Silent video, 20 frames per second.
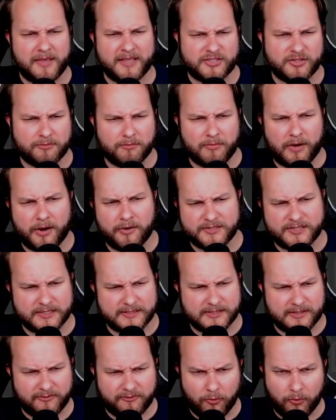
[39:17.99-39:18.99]
Super Mario
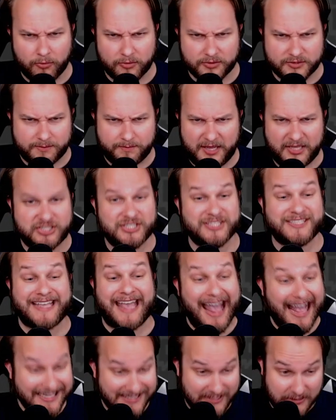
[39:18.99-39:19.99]
64's Peach's
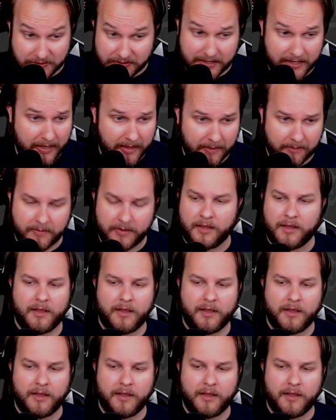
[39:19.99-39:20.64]
Castle theme.